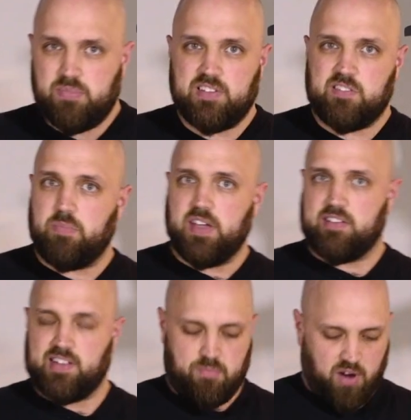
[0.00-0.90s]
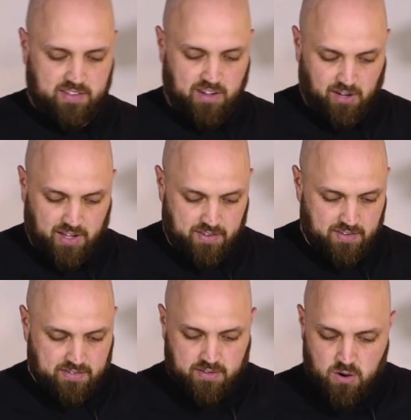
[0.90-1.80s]
bits basically break down like
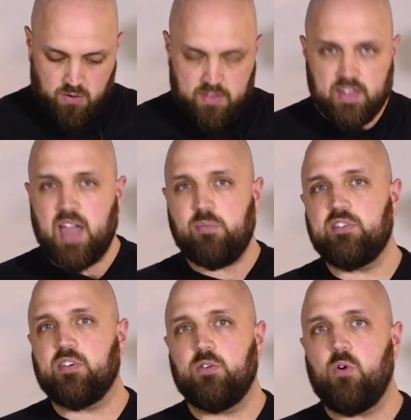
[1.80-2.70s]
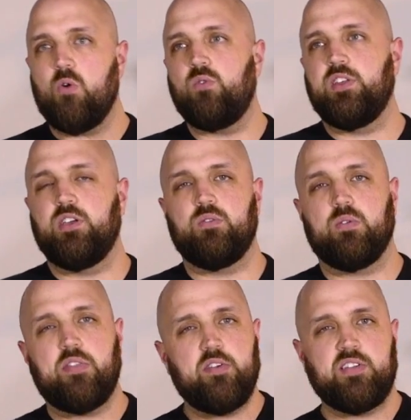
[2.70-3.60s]
this. So the camera's got an all-new
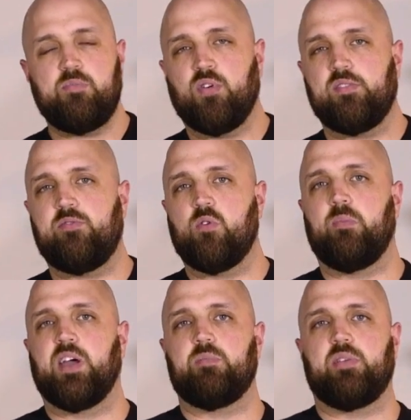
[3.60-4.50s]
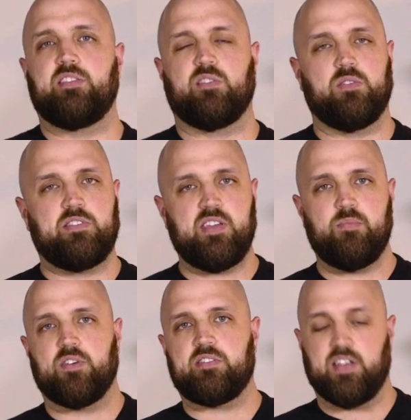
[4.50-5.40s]
30.4 megapixel
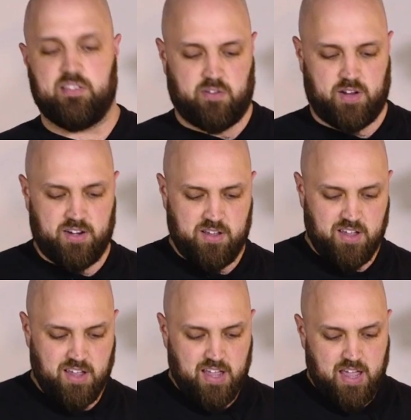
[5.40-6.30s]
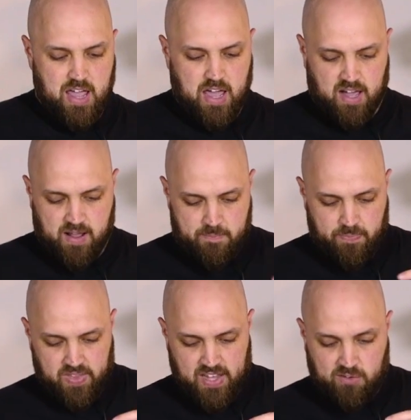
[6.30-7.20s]
CMOS sensor in.
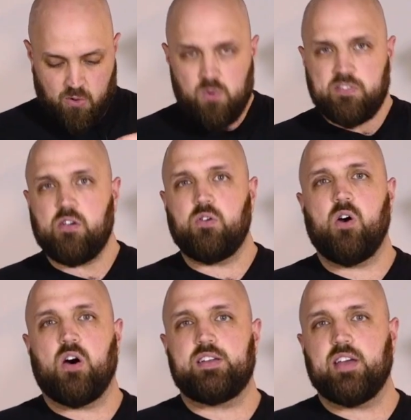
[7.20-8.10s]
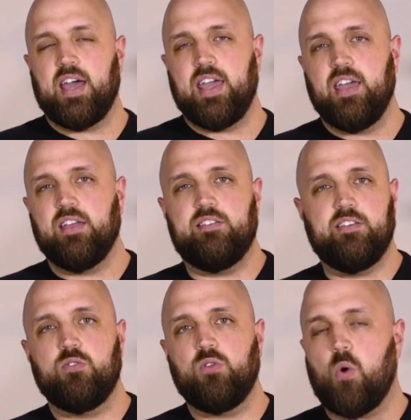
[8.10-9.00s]
It's also got a
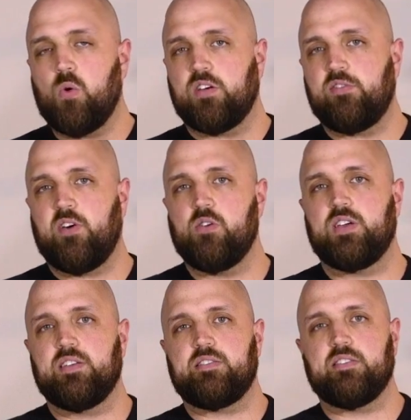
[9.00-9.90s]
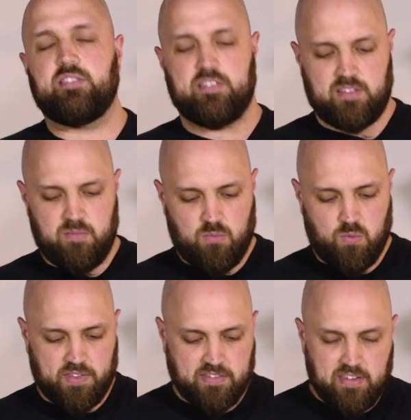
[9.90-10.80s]
dual autofocus system
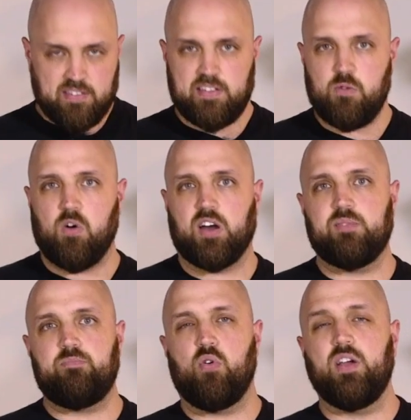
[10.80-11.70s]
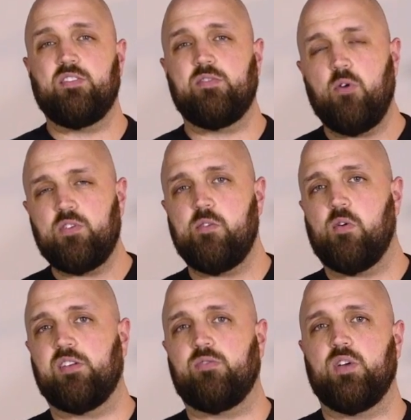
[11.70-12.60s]
with 61 points,
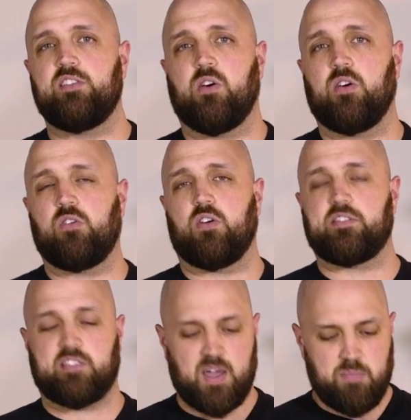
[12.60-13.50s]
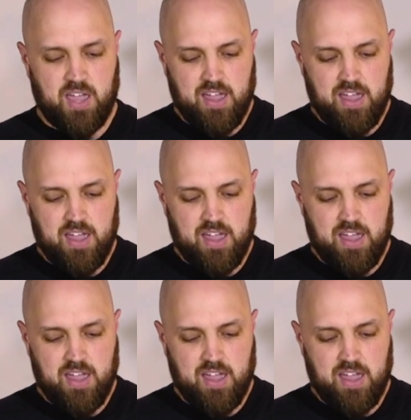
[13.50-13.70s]
41 of which are cross-type.